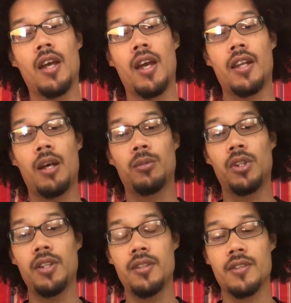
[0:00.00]
At
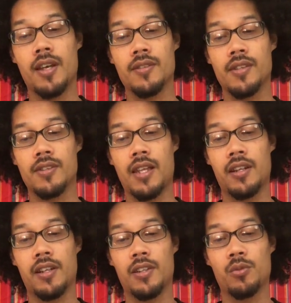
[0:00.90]
Abuelita's house on
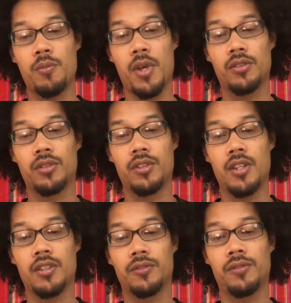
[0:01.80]
Saturdays, we make
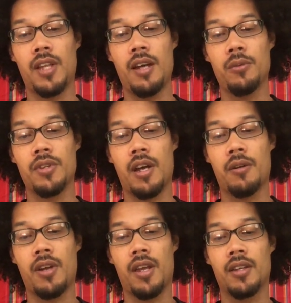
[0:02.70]
tortillas flat with
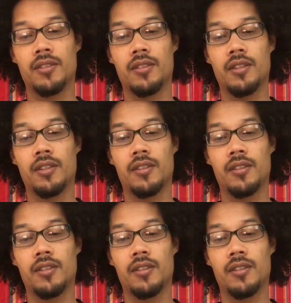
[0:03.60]
our hands.